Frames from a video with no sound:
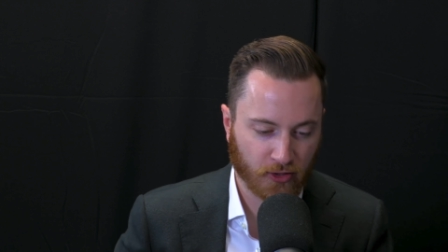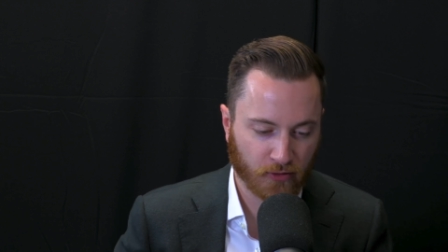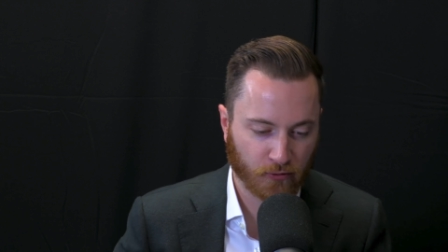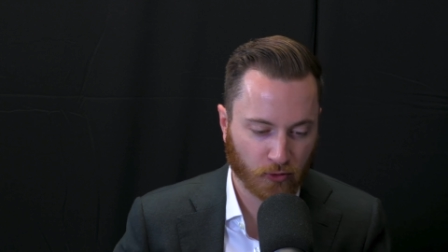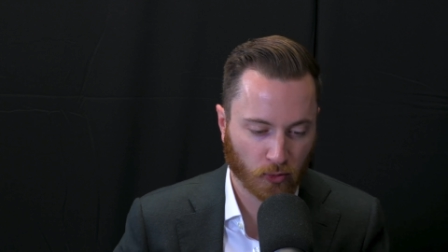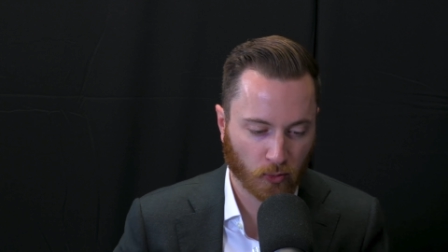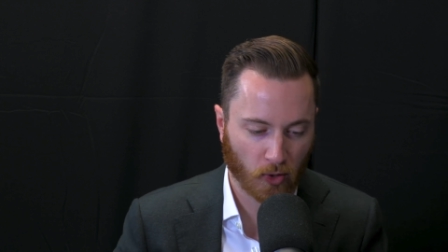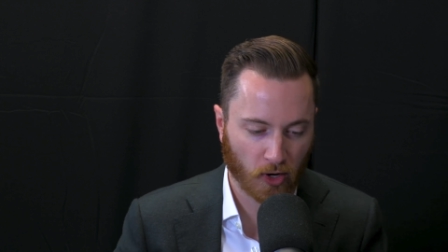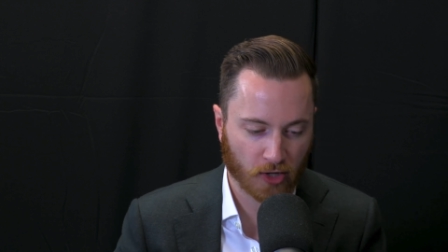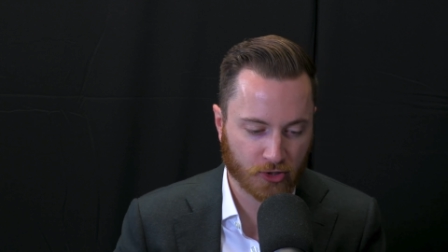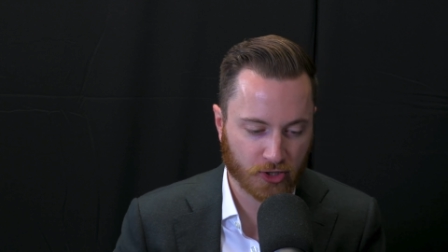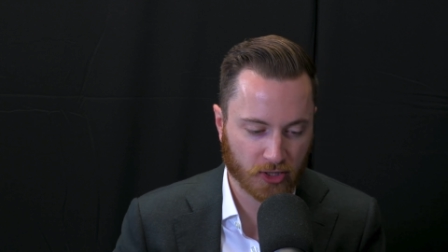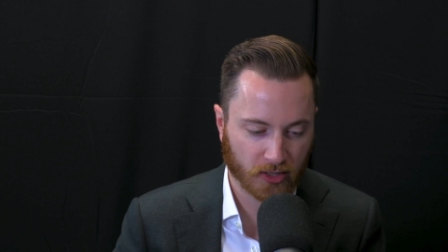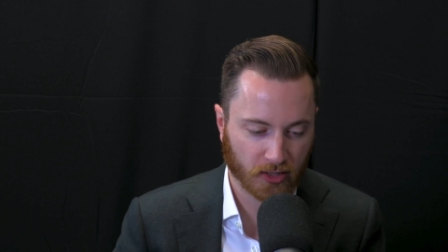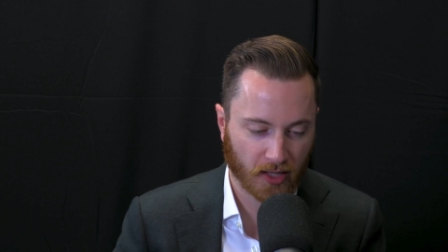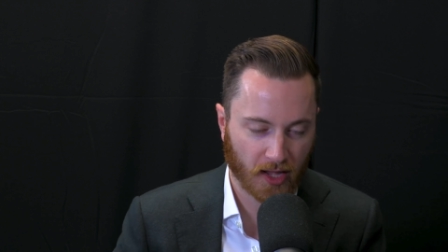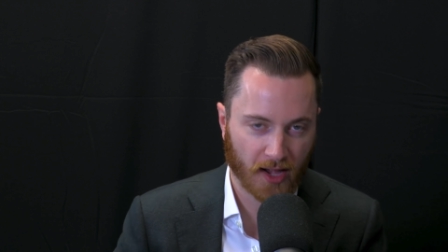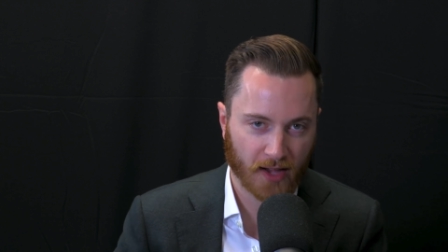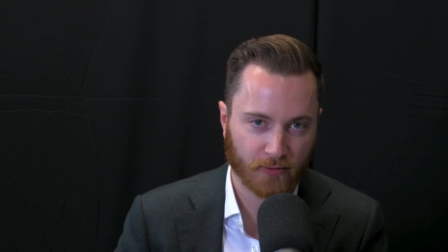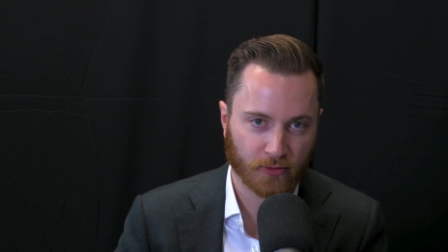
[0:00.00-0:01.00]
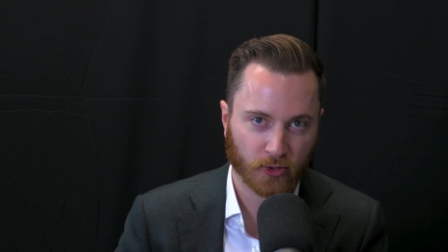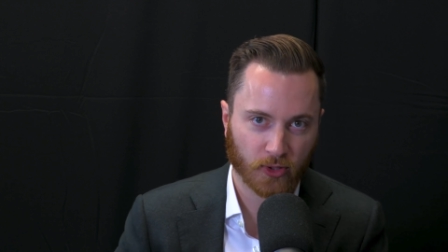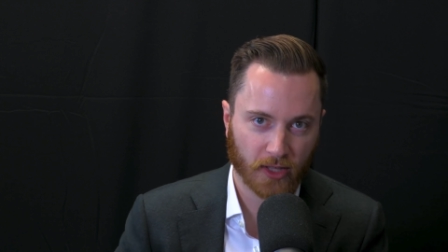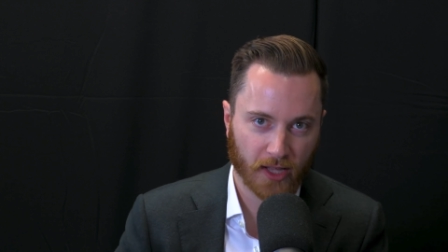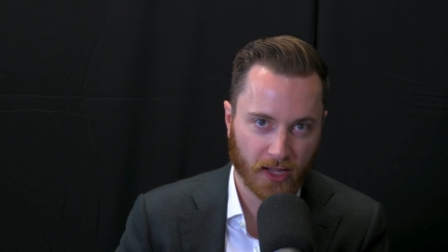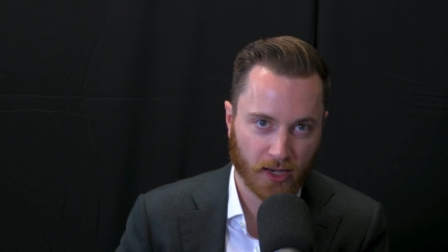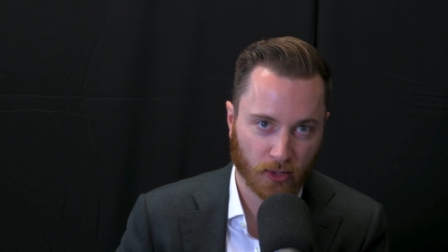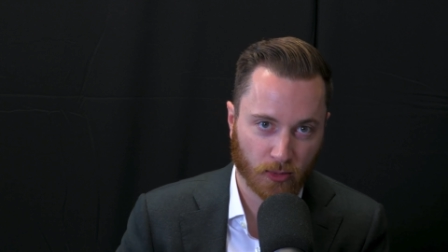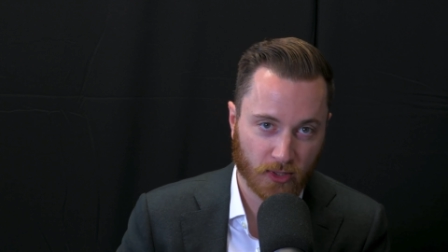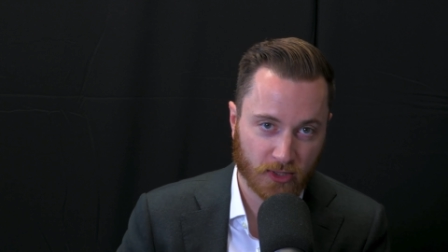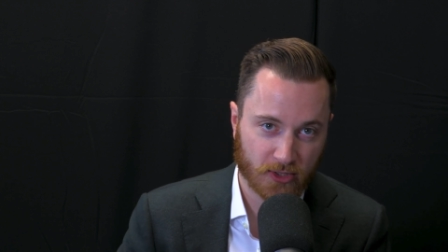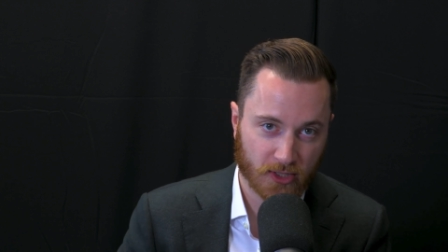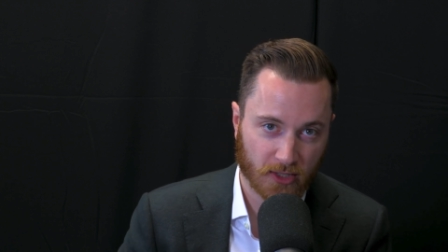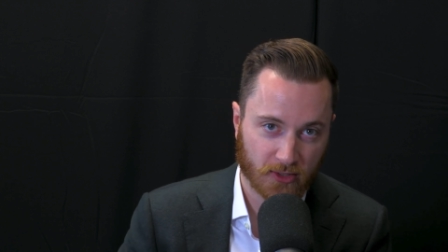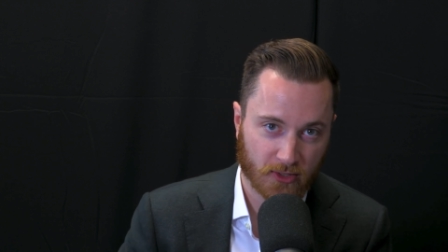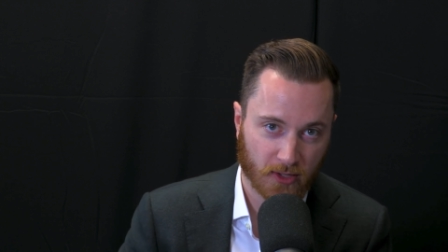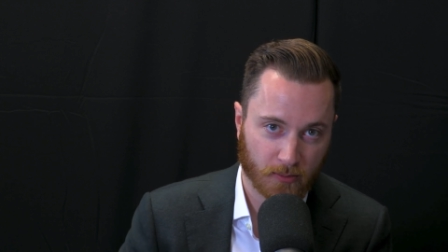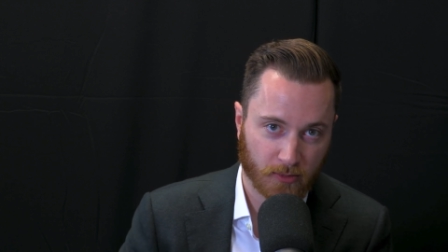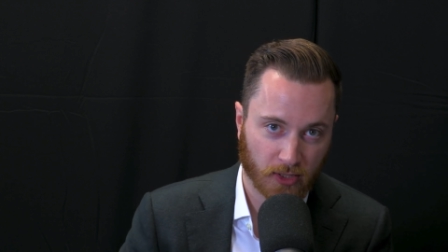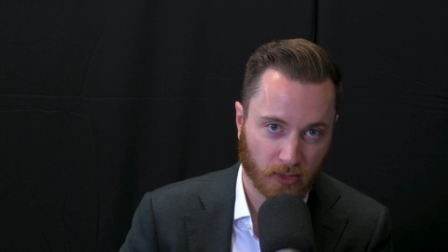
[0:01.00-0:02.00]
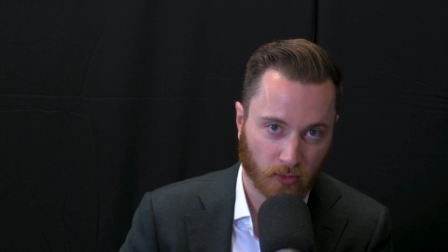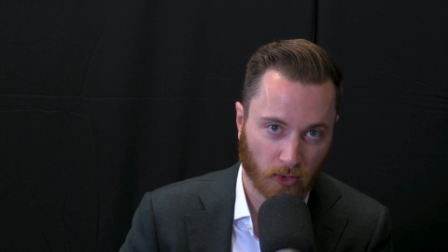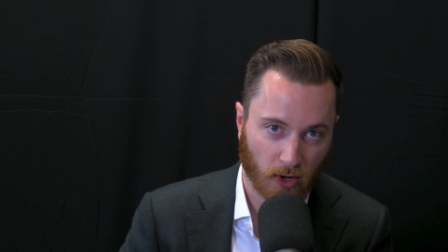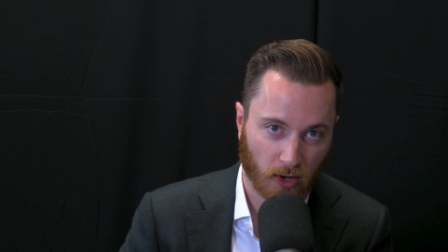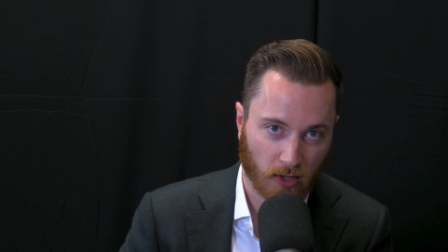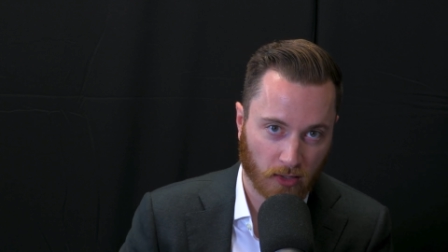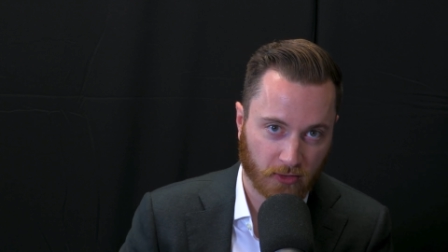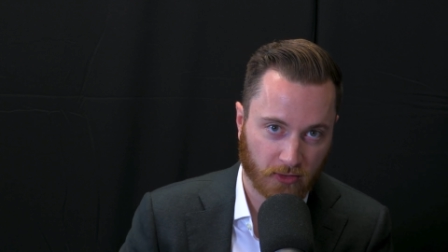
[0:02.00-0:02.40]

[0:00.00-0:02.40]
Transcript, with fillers: If you're watching live or later, we said something wrong,